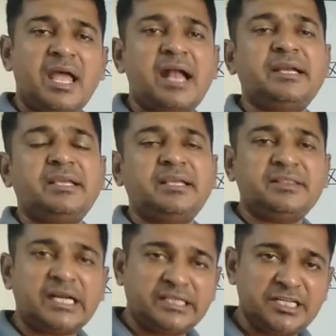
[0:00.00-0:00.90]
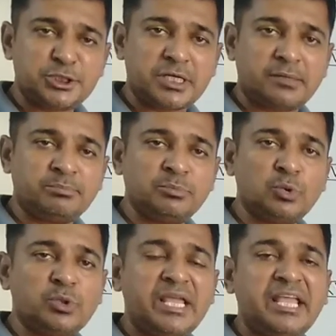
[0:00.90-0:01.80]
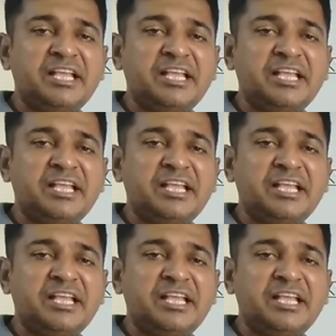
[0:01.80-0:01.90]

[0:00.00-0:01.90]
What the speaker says: and in that disturbed mood